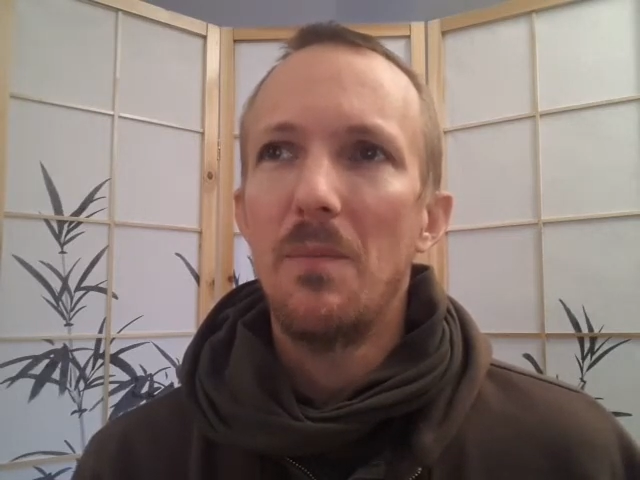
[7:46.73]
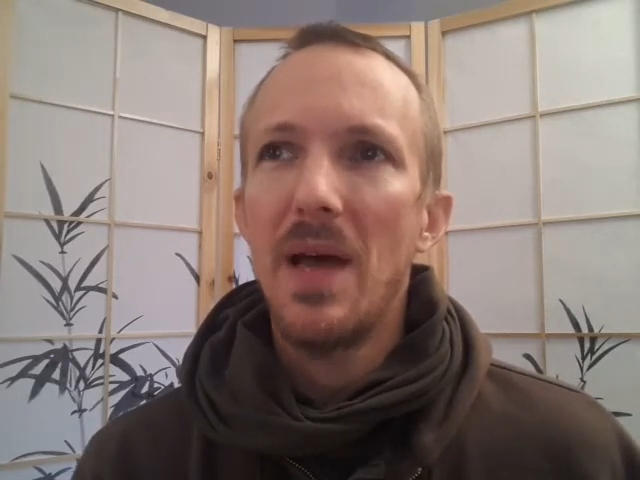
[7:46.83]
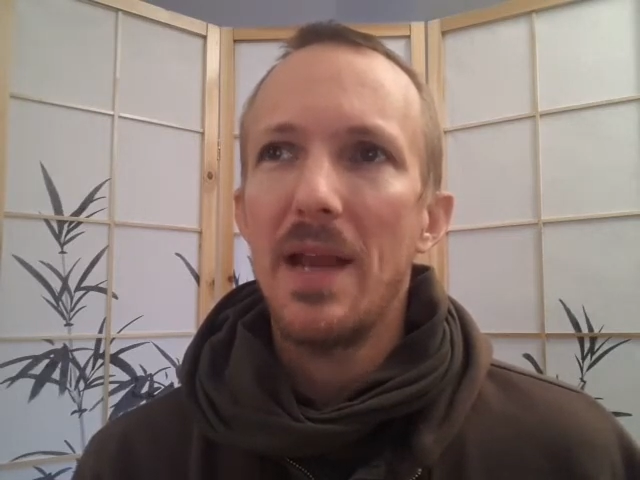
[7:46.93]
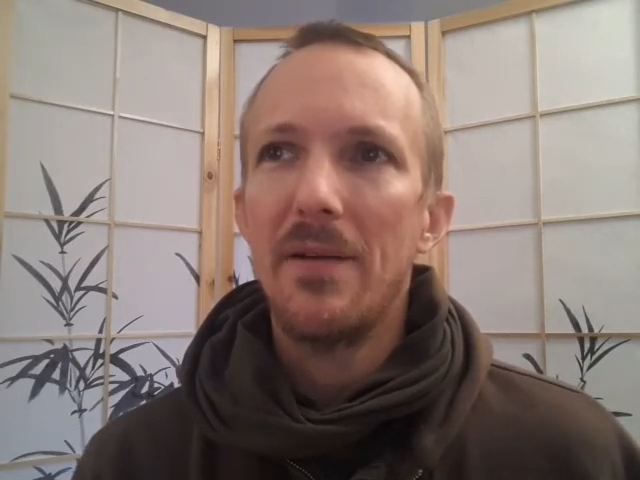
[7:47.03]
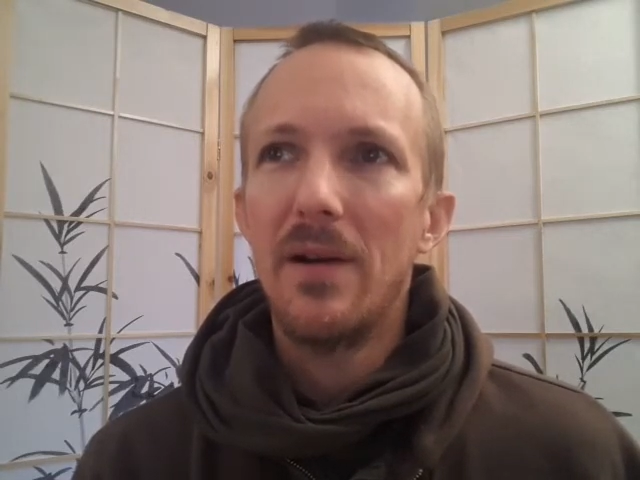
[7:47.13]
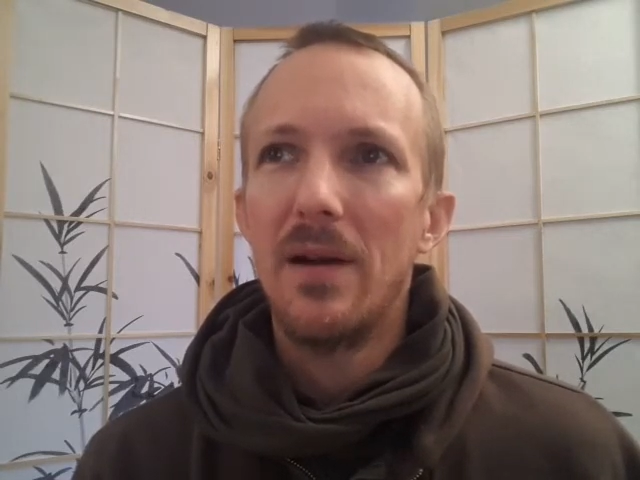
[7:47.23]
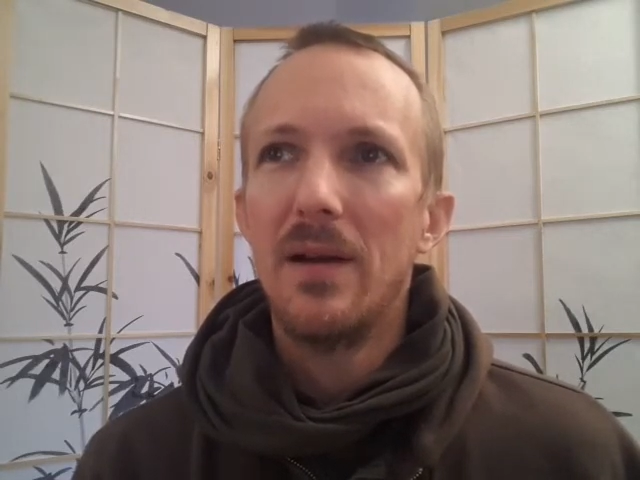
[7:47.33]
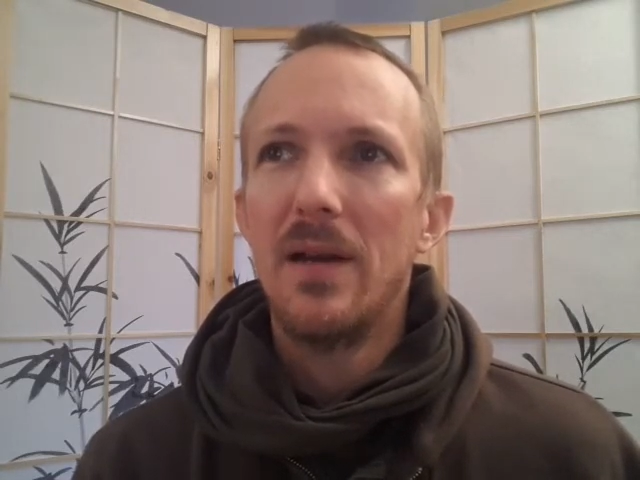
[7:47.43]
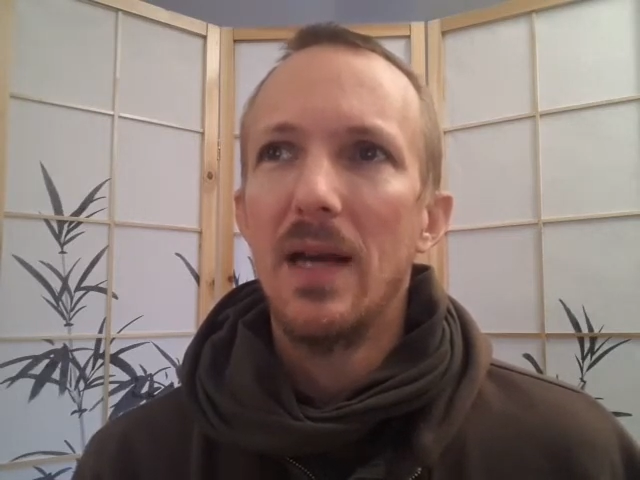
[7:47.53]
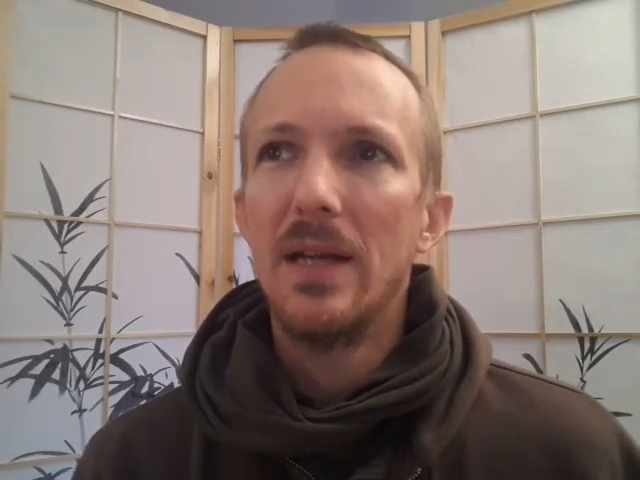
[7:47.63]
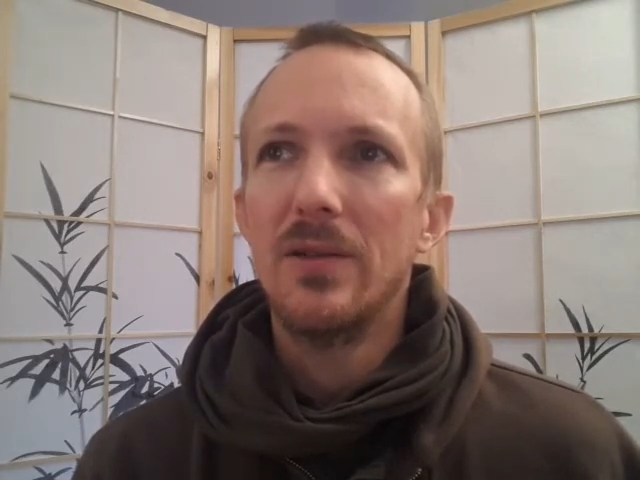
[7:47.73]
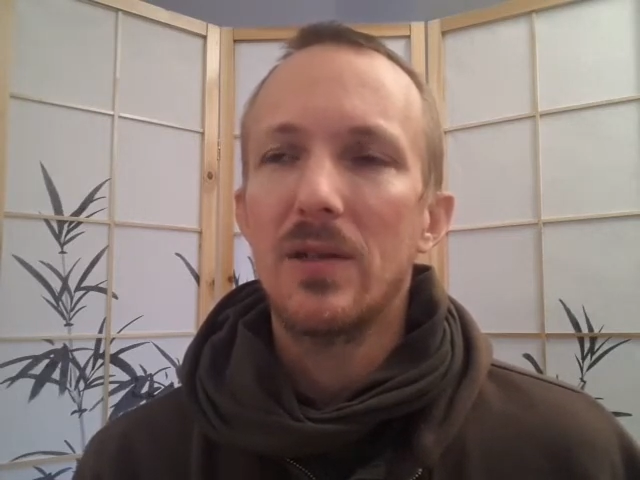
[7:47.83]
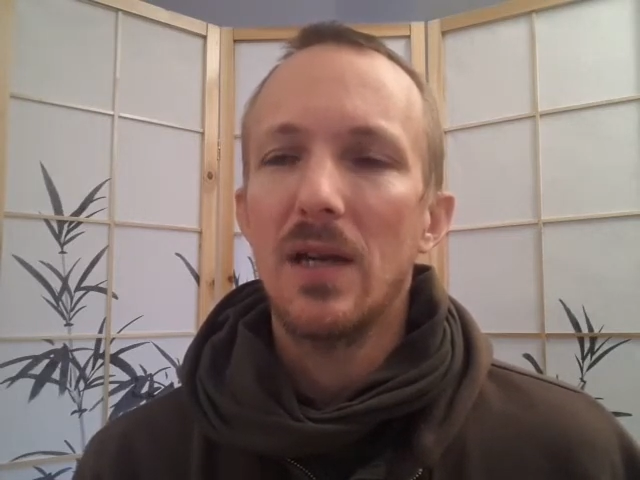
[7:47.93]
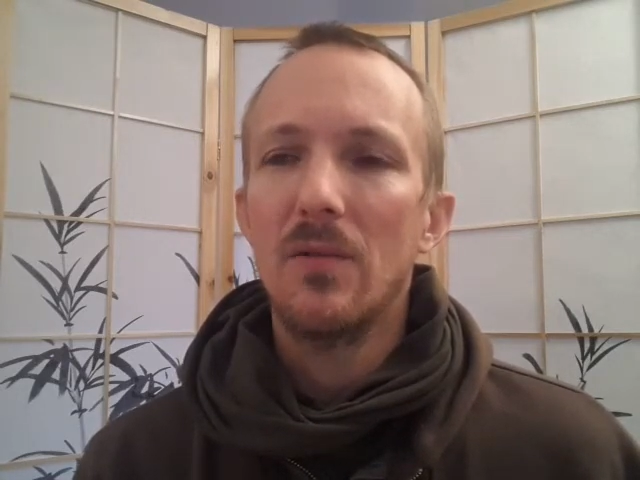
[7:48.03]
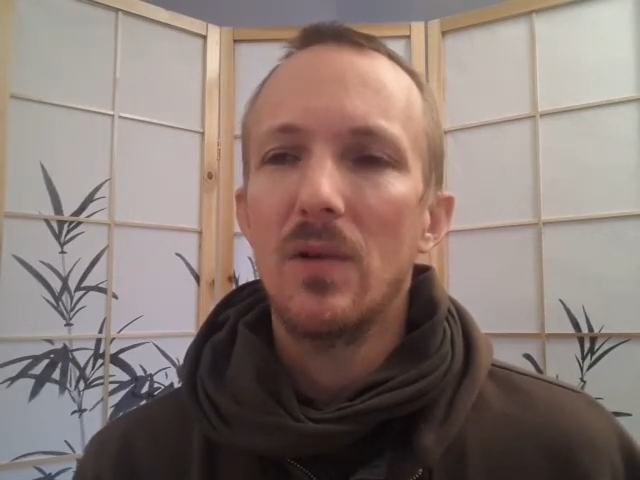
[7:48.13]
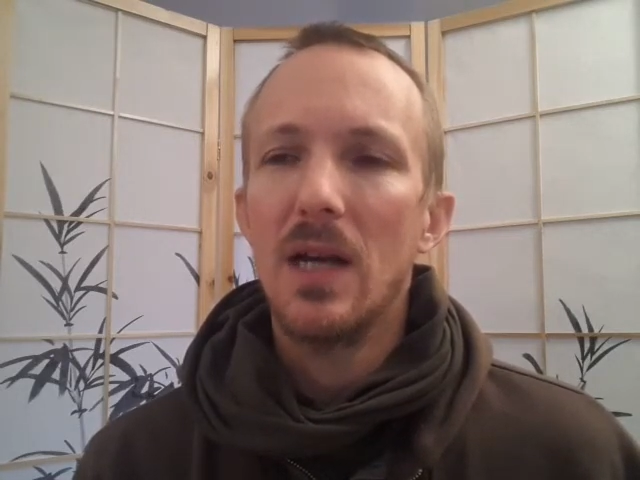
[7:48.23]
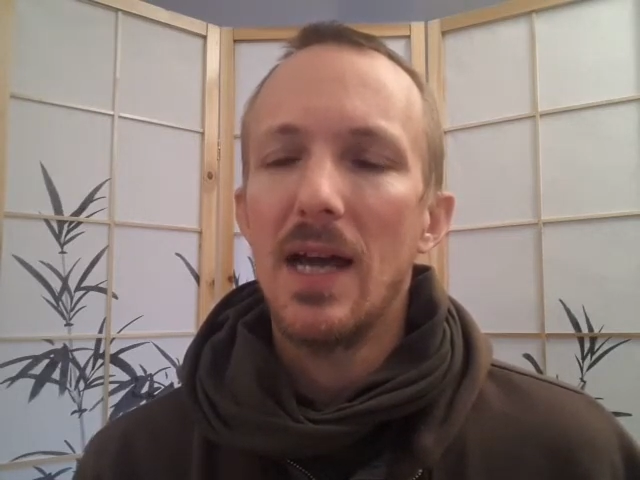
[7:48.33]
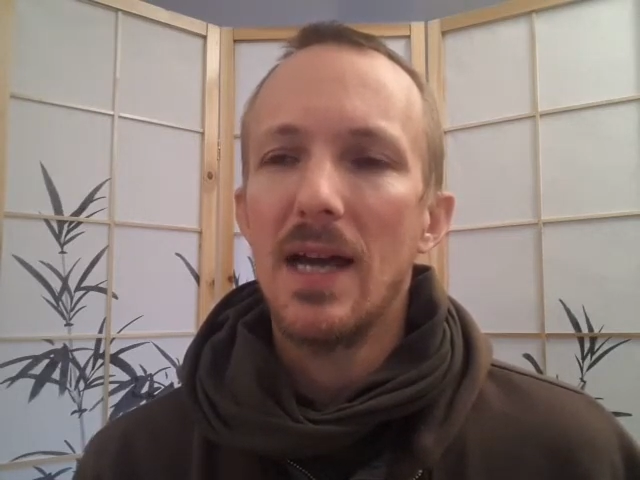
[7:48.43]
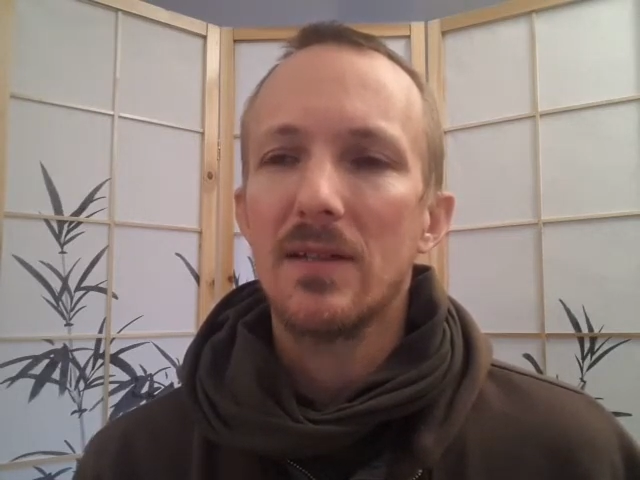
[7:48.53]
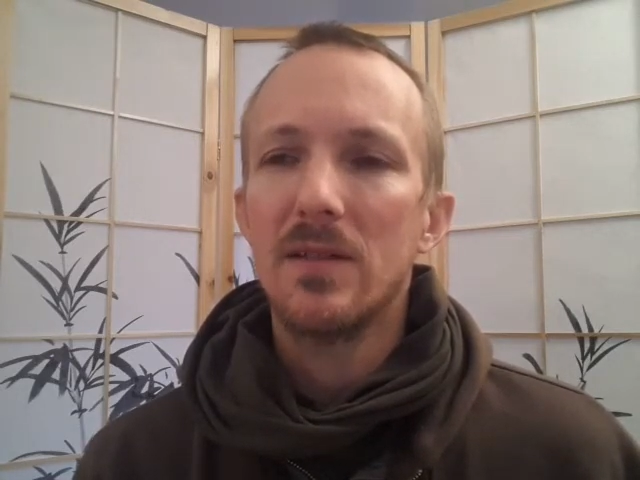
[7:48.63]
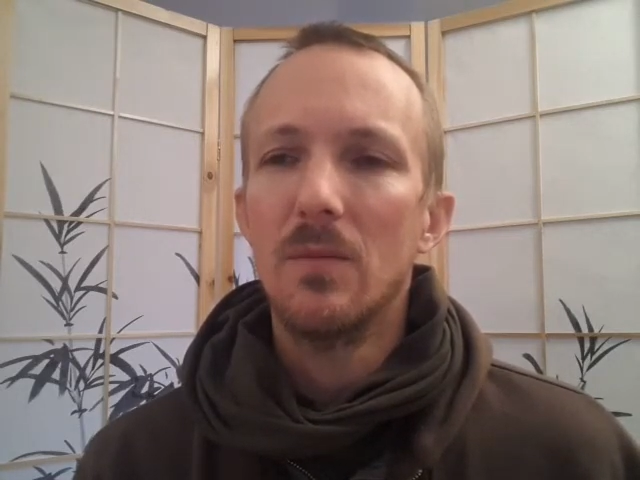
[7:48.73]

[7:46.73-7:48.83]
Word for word: better and you can relax.